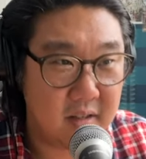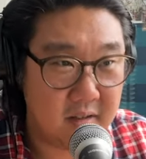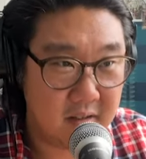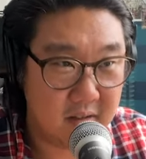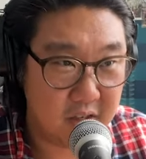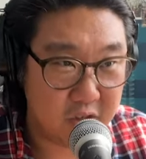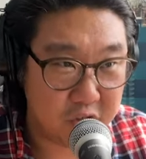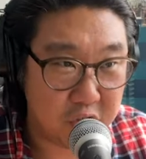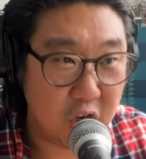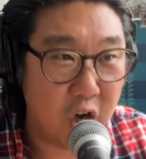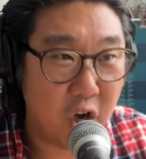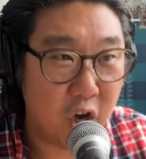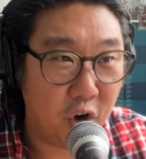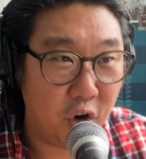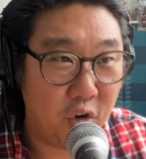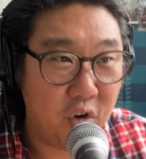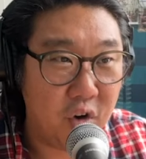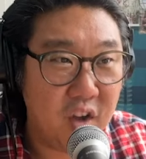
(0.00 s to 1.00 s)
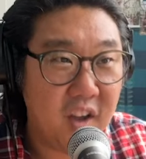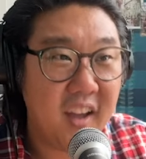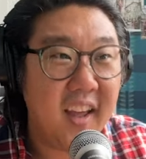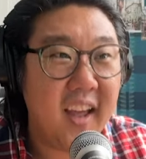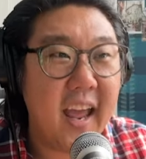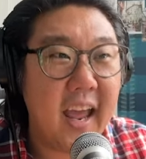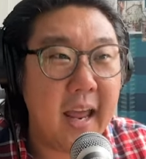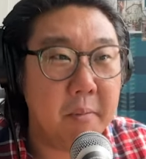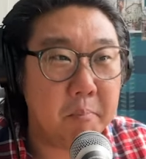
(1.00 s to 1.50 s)
the show
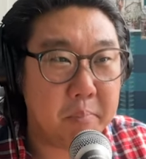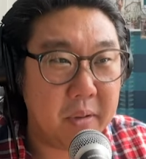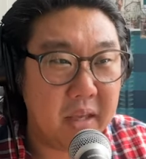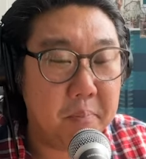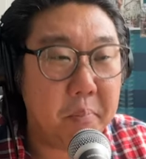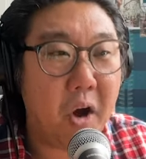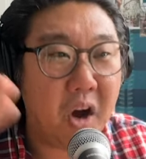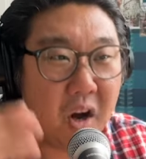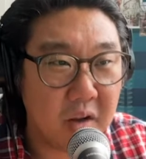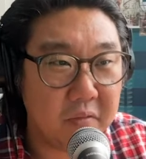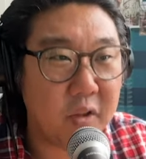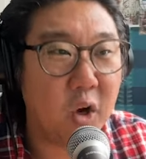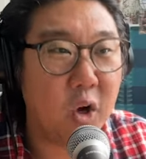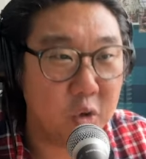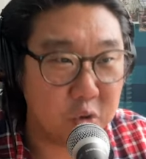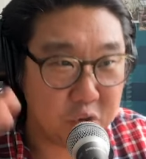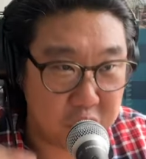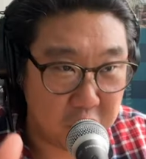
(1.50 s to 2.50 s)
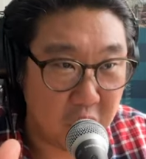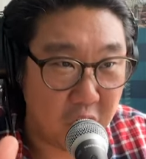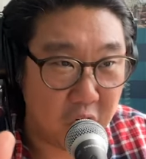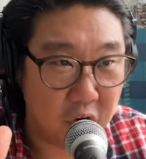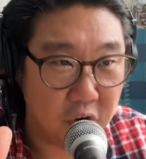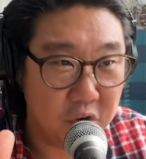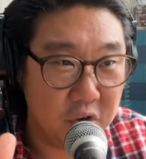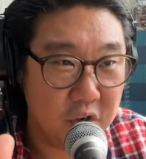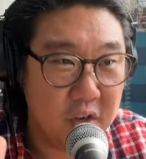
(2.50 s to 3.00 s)
and be part of the whole
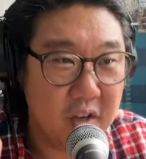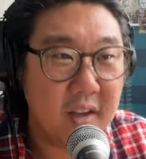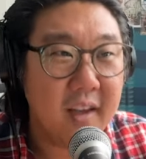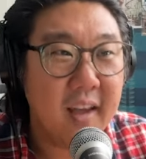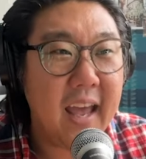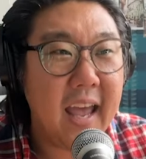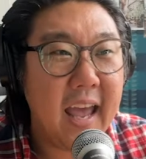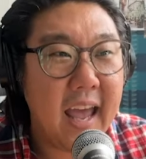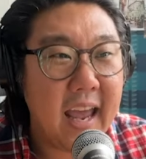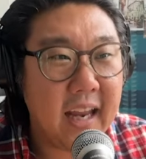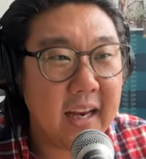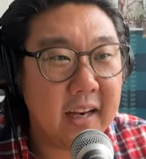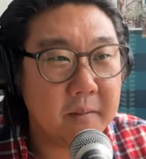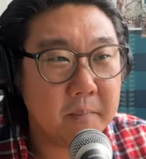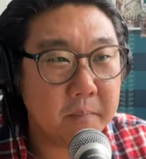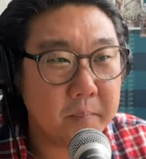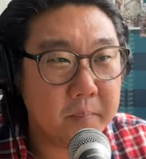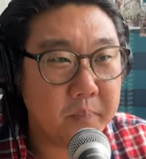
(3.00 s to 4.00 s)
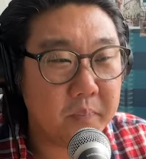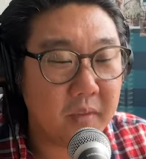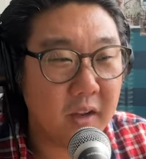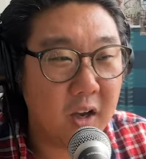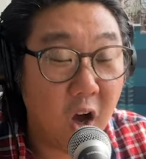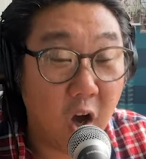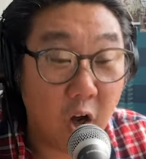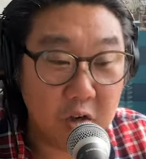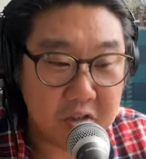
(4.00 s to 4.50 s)
show. And
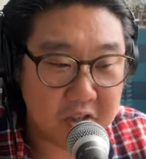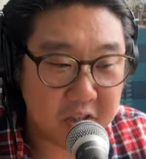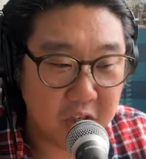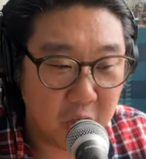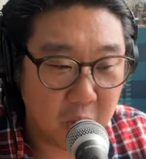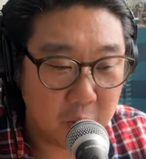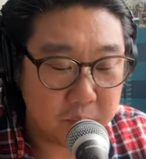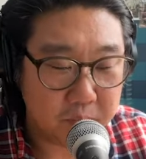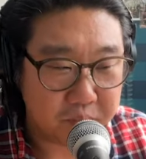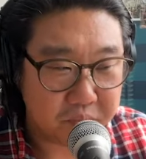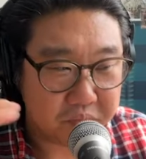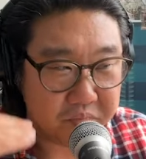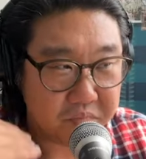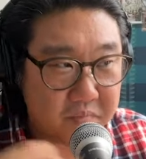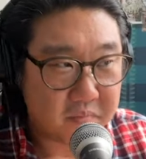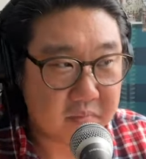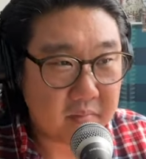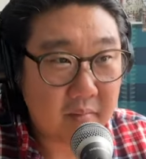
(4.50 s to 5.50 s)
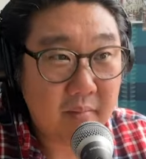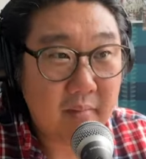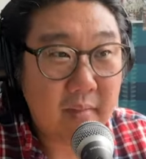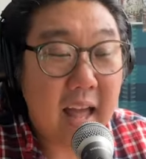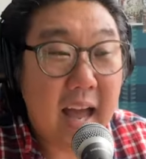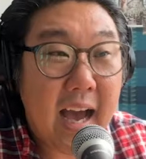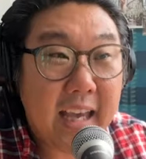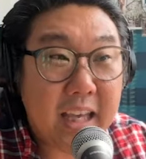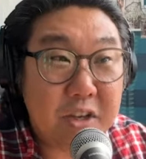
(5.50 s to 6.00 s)
also,
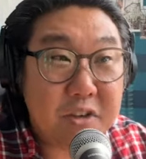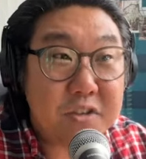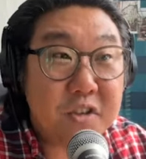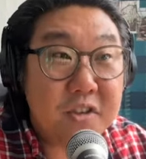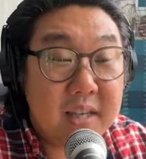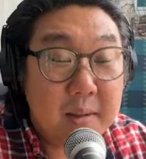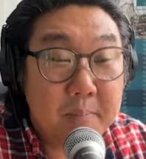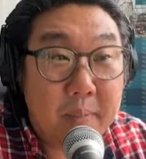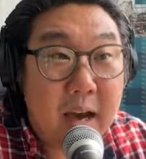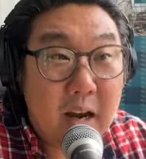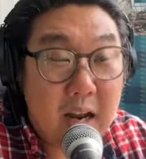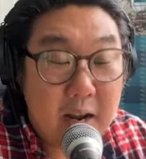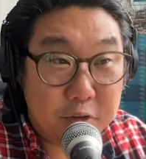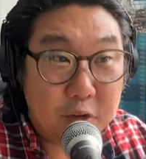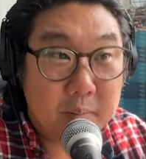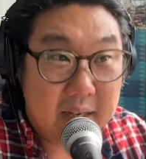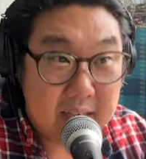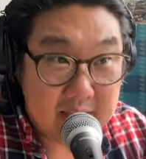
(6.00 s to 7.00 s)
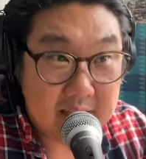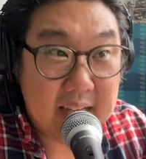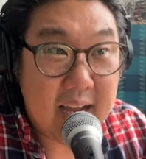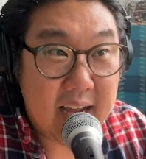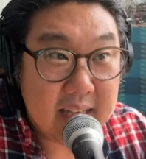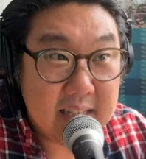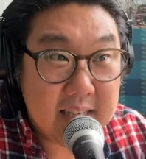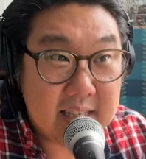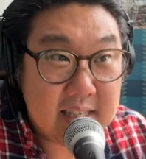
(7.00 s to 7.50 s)
I used to dip out after my
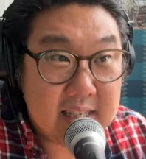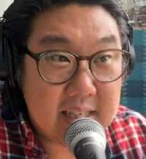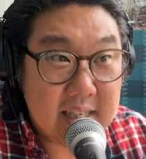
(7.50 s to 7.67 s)
sets.